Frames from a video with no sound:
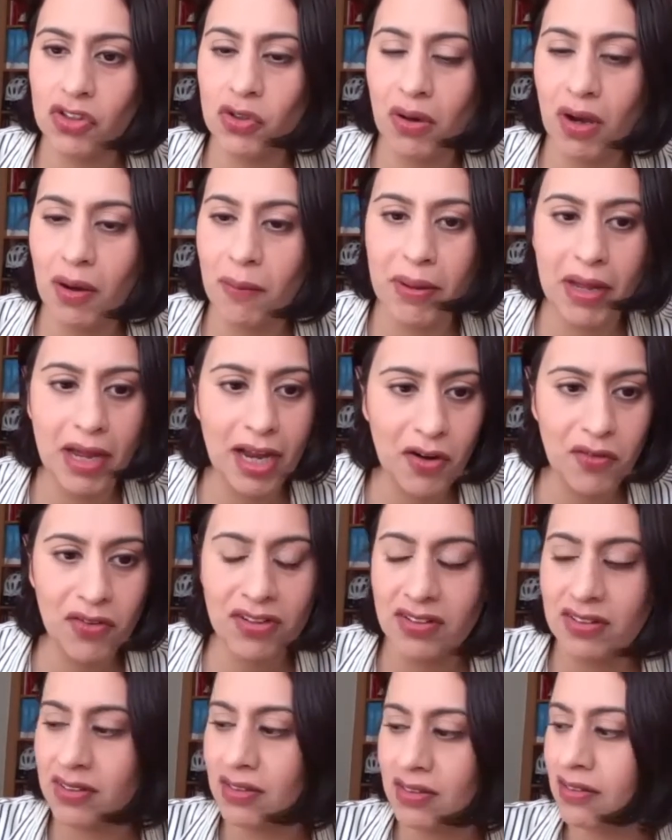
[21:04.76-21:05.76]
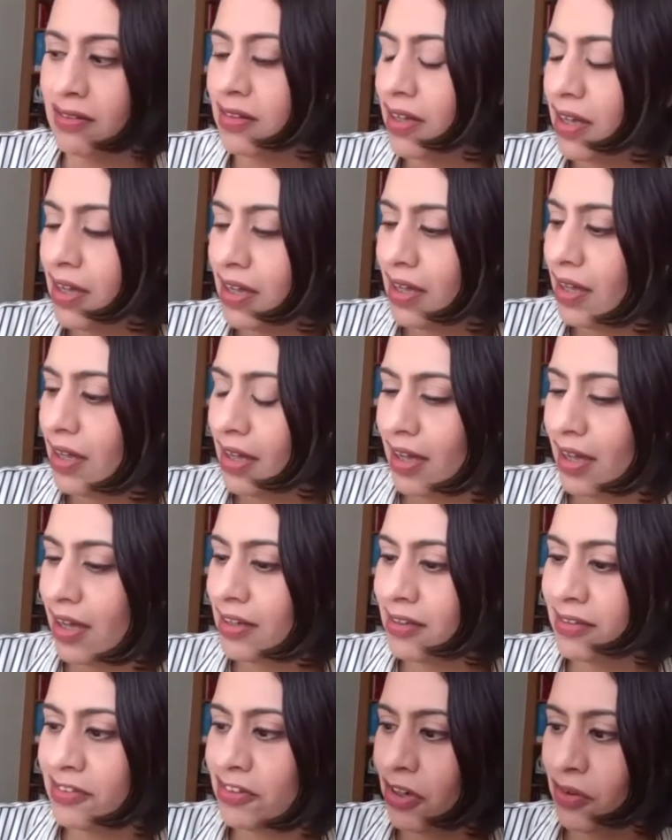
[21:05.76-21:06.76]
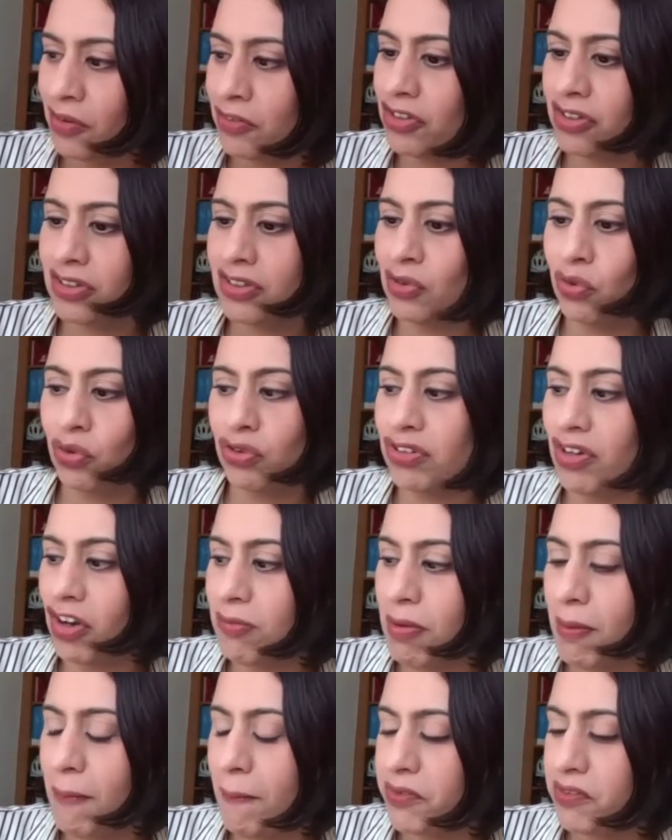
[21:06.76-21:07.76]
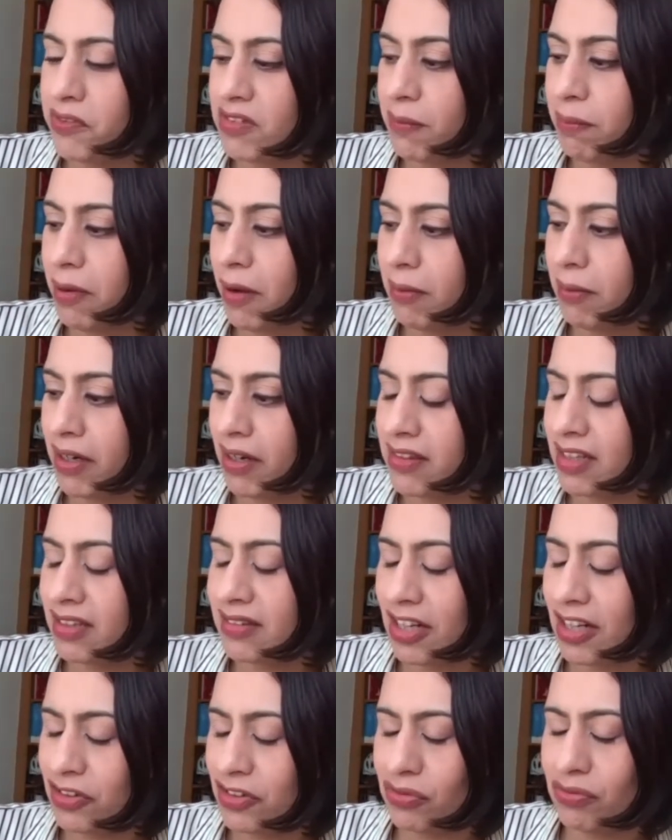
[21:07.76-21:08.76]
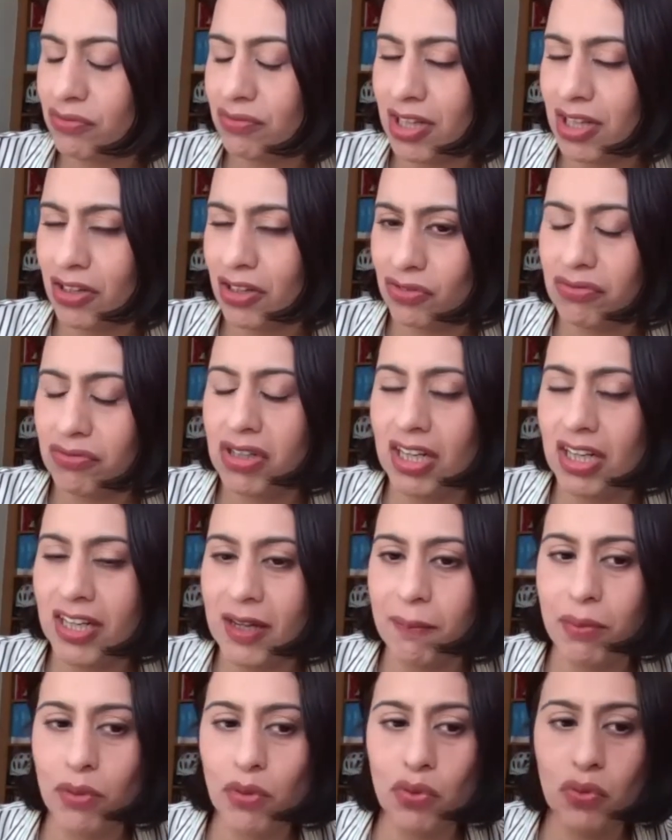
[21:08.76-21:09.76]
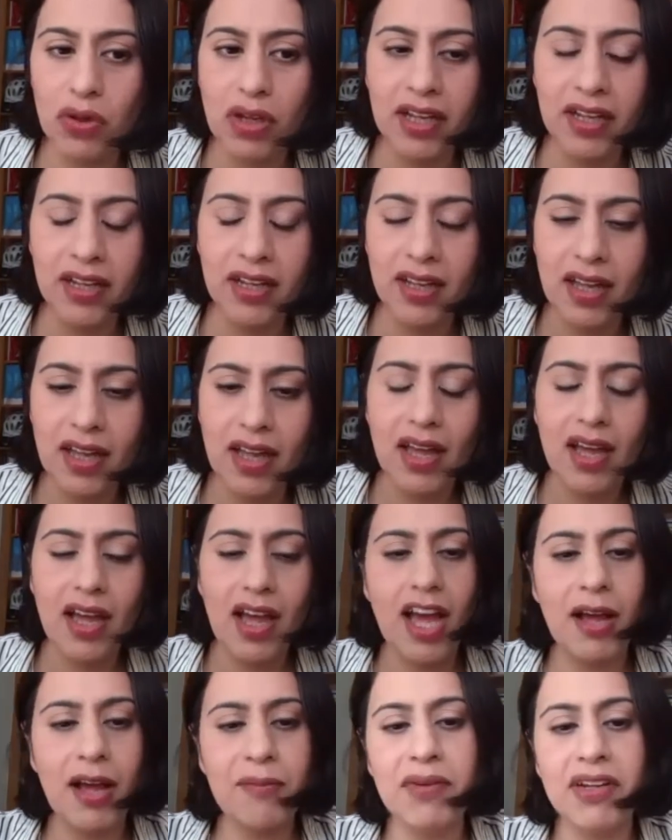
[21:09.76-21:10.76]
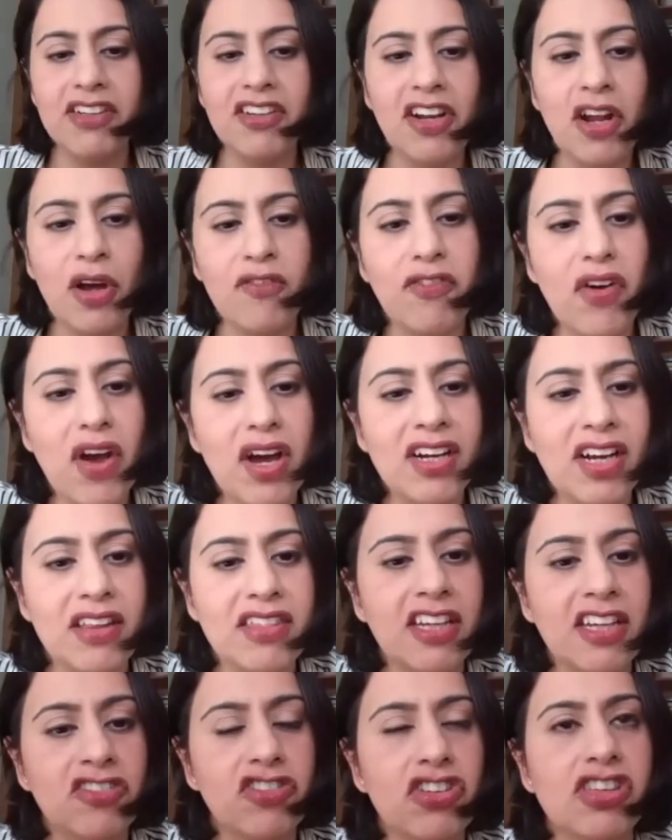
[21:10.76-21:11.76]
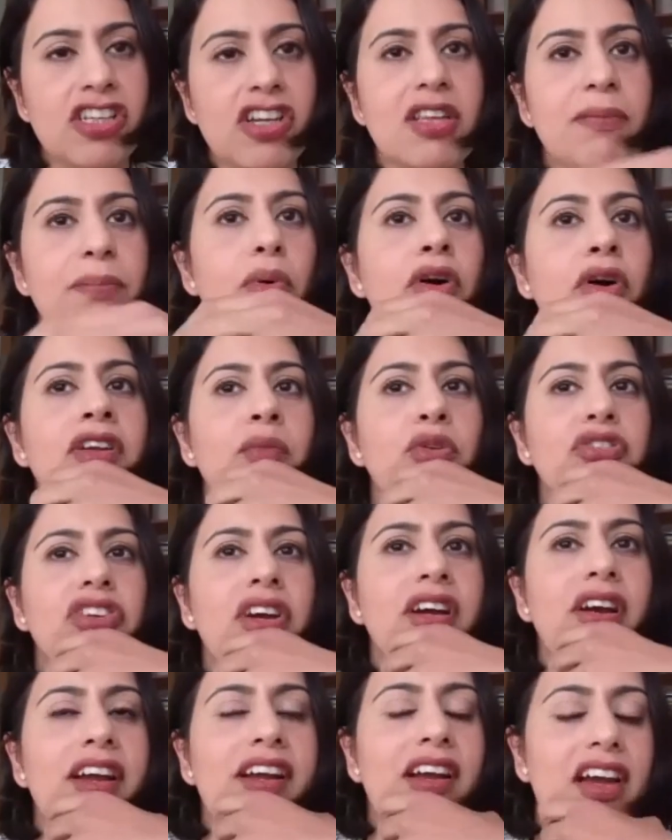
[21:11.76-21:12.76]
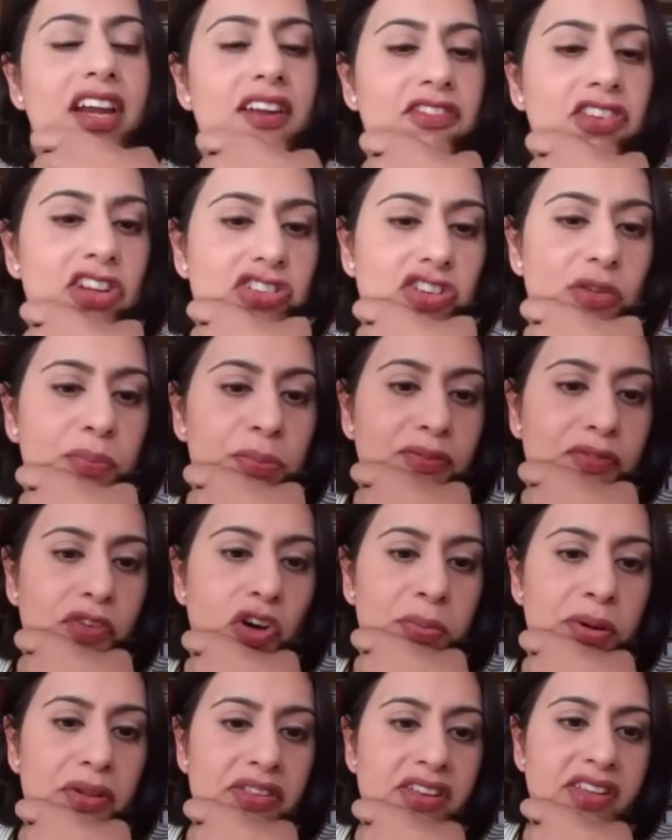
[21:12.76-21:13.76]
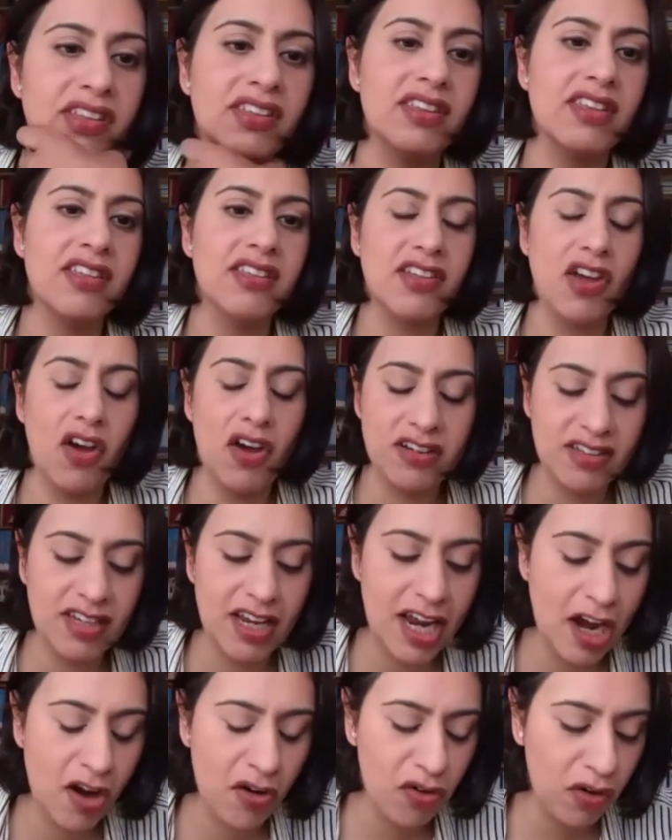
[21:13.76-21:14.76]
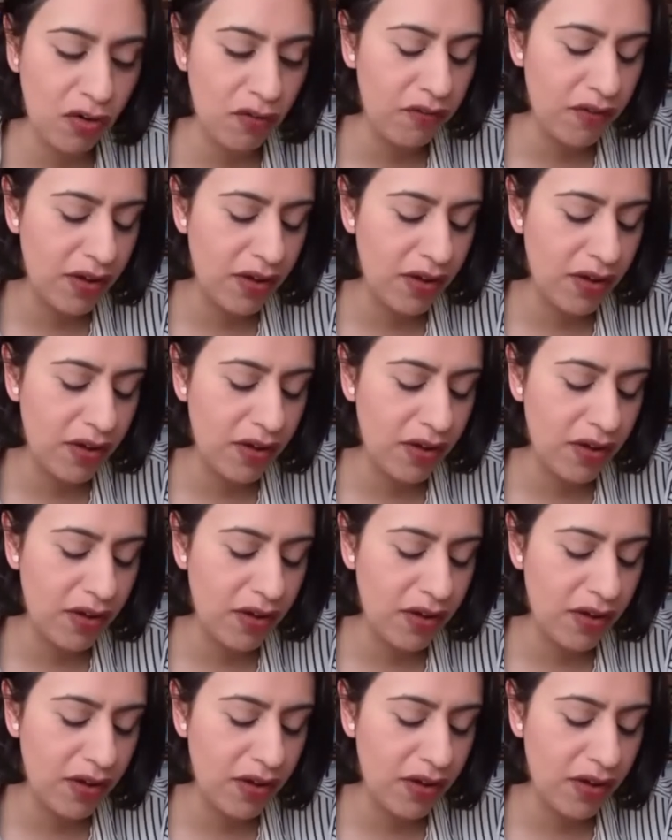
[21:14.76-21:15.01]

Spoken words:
are parents and just as ordinary members of the public. I think that's really appalling. And finally, I think just the other point, which I kind of touched on before, but this idea of